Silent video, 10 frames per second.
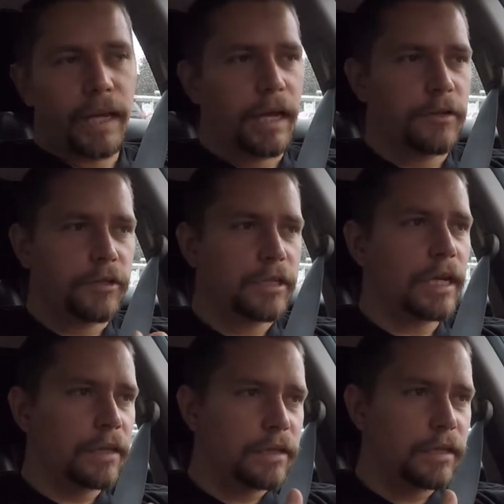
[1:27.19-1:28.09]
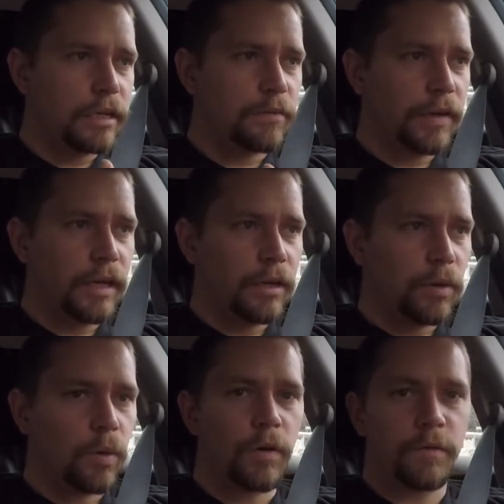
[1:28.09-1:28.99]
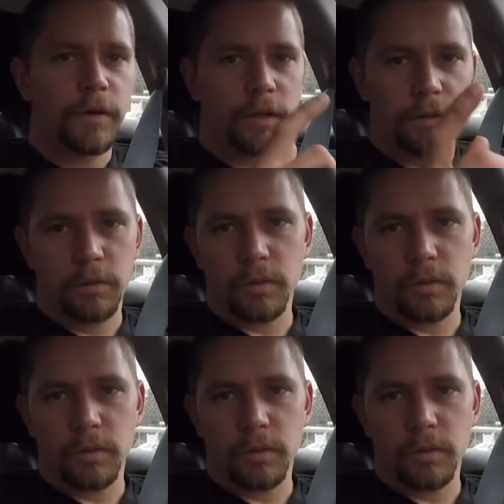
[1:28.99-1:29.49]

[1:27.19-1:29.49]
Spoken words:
and just getting the CSV, or if you can do